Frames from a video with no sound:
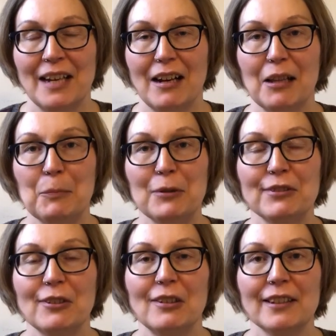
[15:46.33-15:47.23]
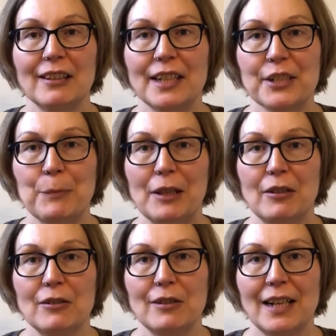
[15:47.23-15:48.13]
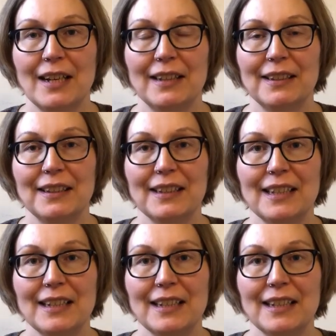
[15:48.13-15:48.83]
I'll put all the links below, and